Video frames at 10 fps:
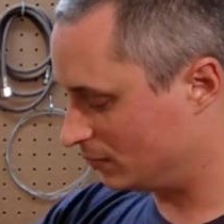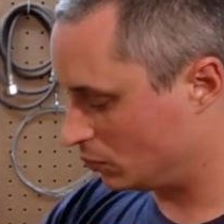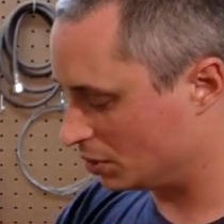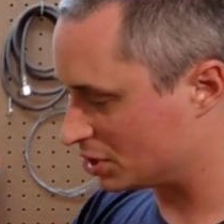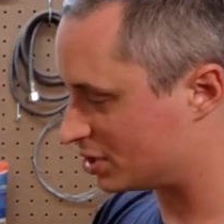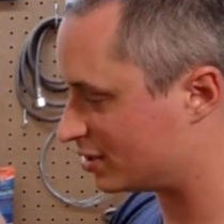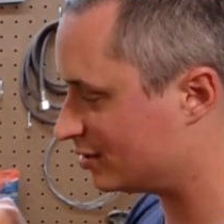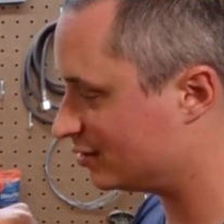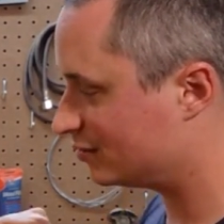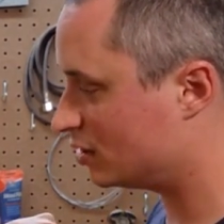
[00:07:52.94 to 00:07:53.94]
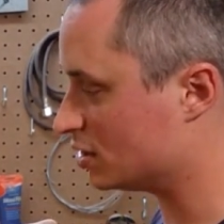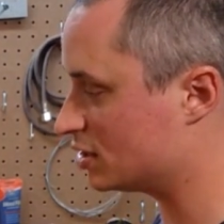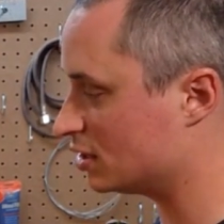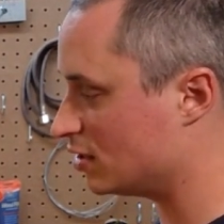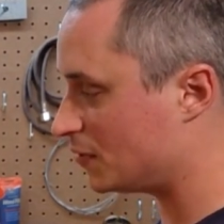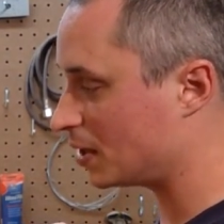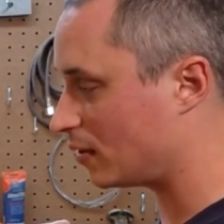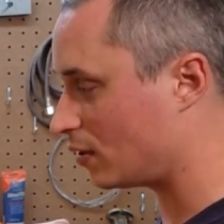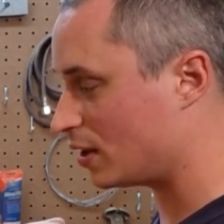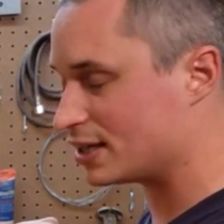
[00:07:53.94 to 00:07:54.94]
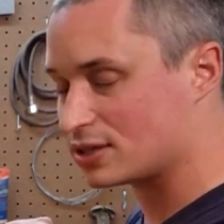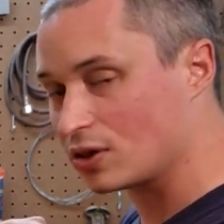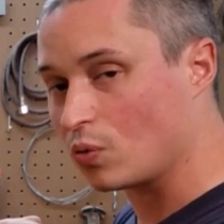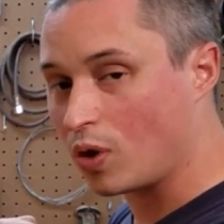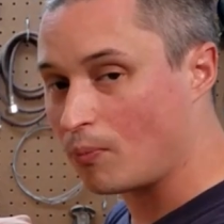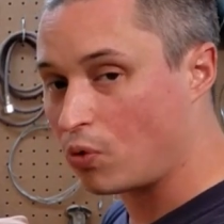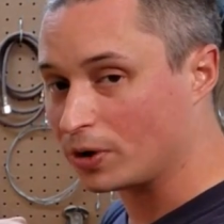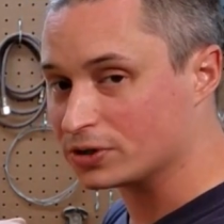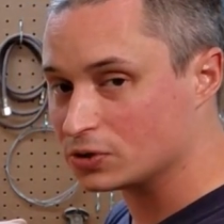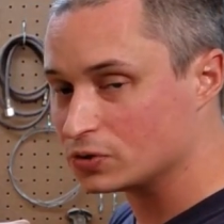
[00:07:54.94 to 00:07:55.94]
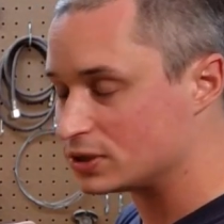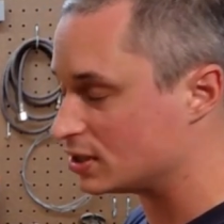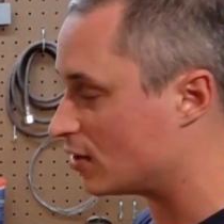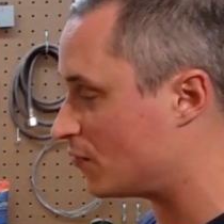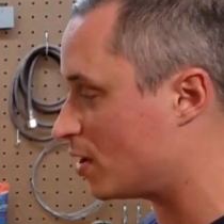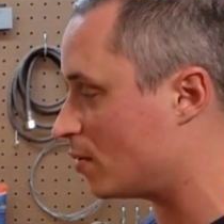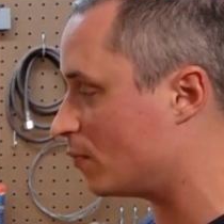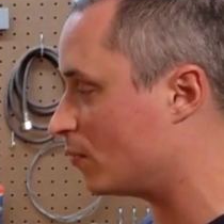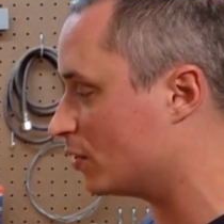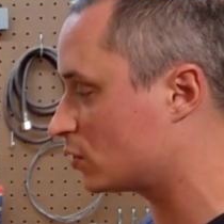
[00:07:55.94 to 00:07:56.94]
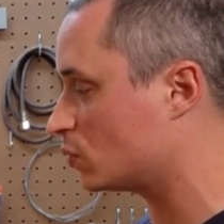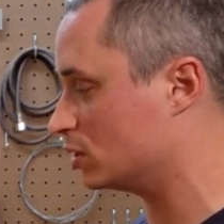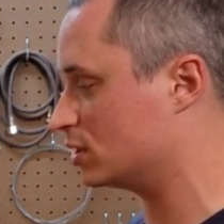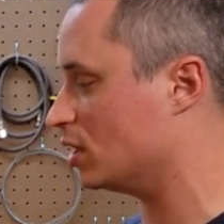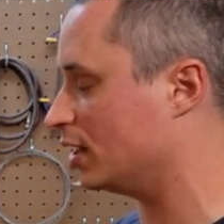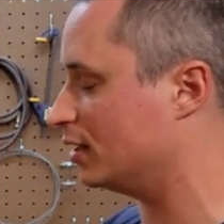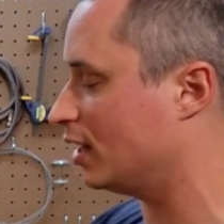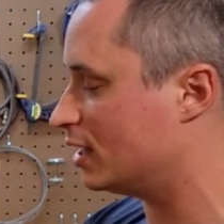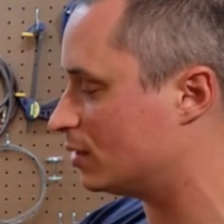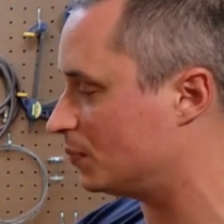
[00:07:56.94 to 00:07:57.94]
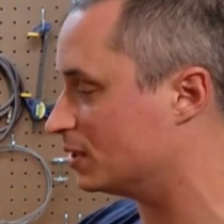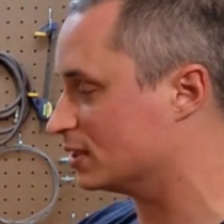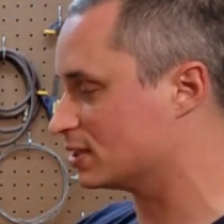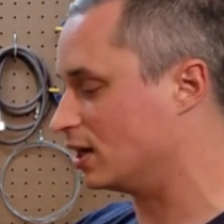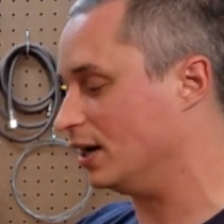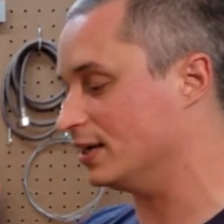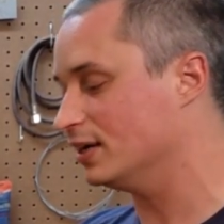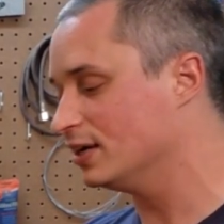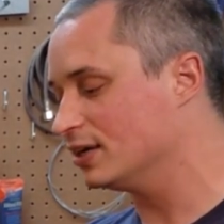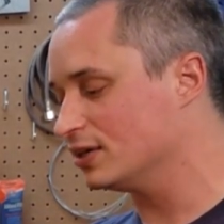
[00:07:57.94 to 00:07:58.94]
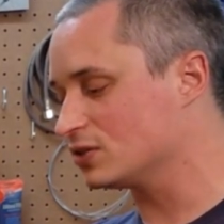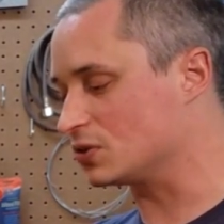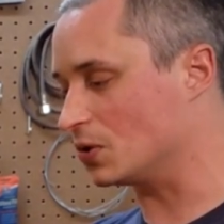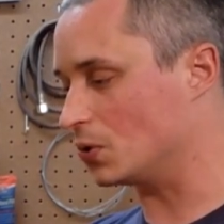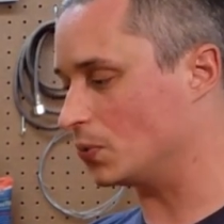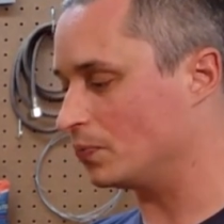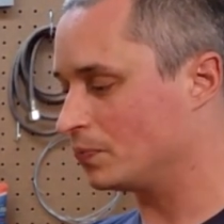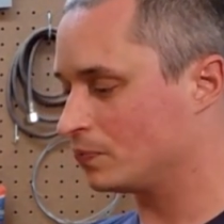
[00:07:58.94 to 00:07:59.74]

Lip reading: which is significantly less than the 1.2 CFM this one's got at 90 PSI. So